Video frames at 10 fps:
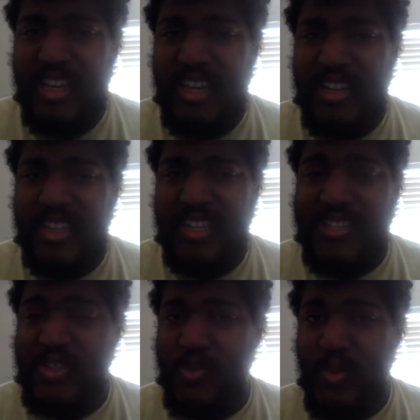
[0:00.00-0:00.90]
at
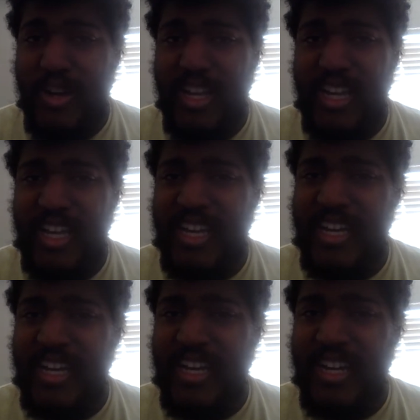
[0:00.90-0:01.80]
least 20,
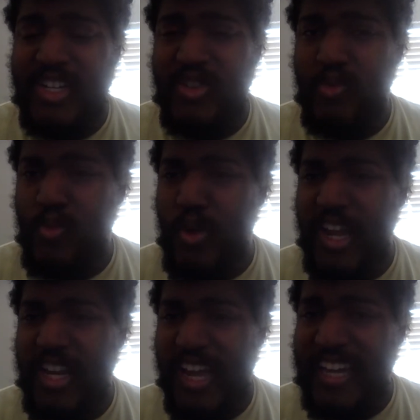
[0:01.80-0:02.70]
uh,
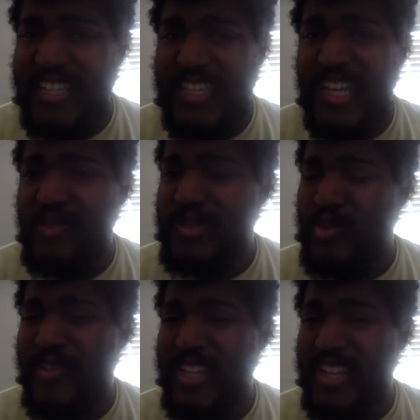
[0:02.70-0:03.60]
2019 was
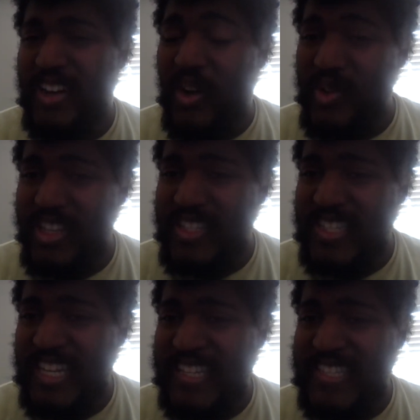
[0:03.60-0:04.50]
probably the only
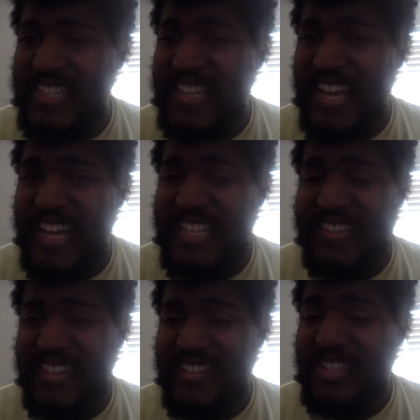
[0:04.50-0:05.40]
season that
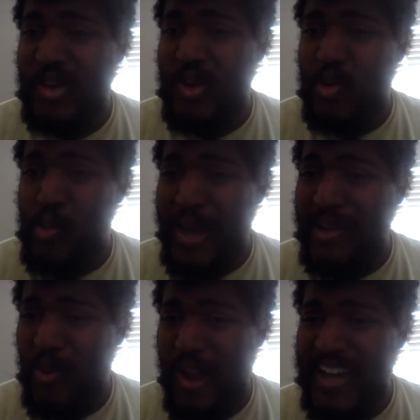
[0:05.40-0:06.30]
has looked
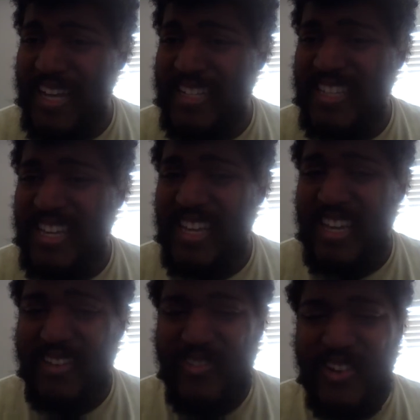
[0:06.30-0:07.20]
quite right
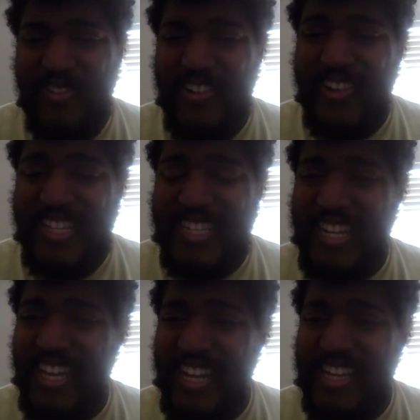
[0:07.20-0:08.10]
in regards to
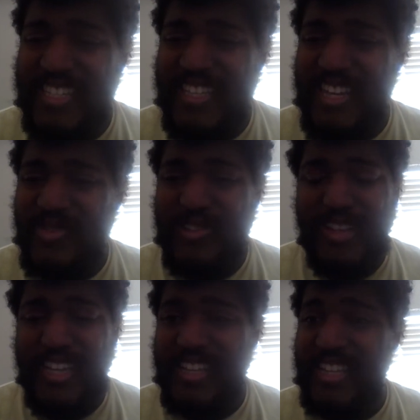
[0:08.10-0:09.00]
the NA schedule.
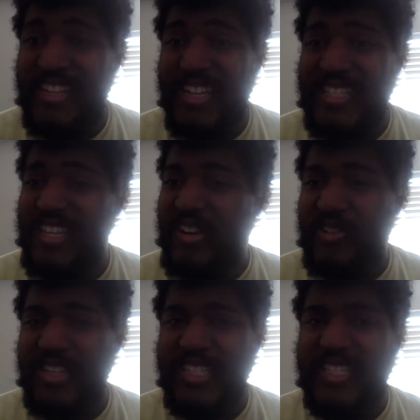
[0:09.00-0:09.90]
Like the, that's the
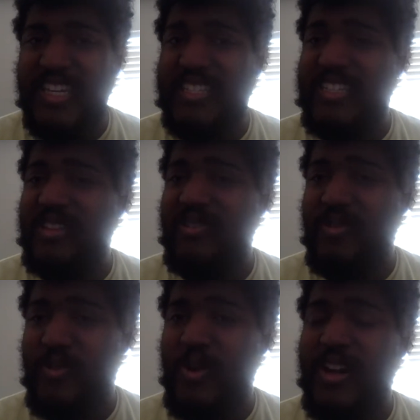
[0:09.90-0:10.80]
only season
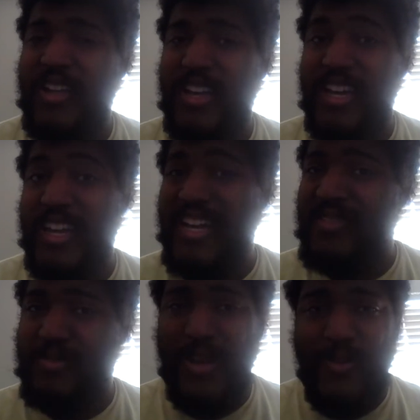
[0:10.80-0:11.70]
where, and that
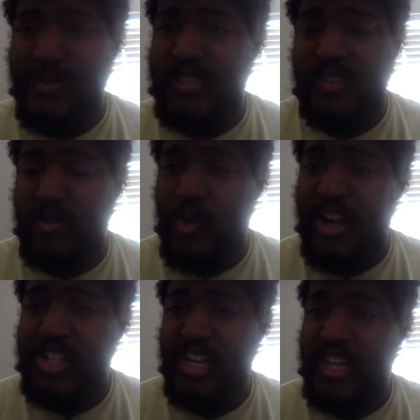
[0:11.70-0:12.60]
was my first season
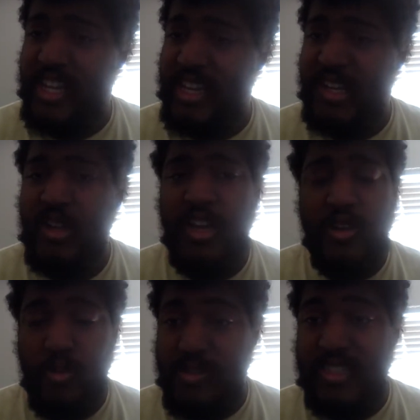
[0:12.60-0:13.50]
watching the NAL,
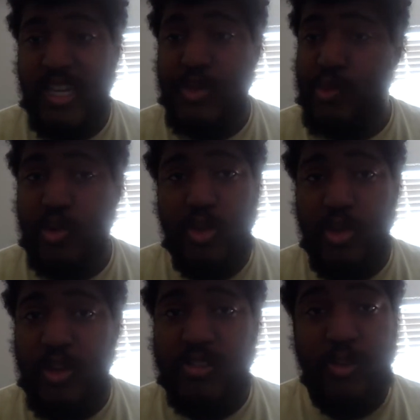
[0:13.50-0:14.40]
where the schedule
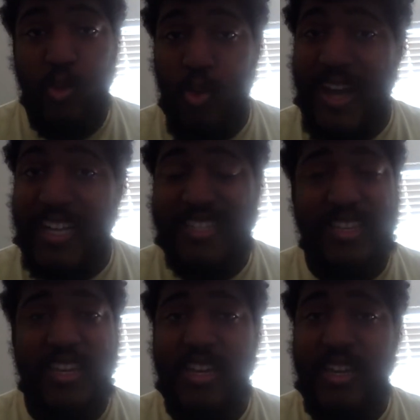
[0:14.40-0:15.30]
looked right.
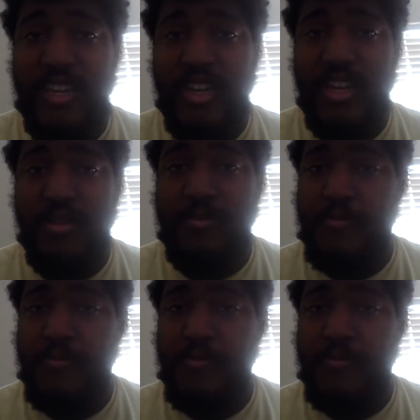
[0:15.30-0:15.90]
You know,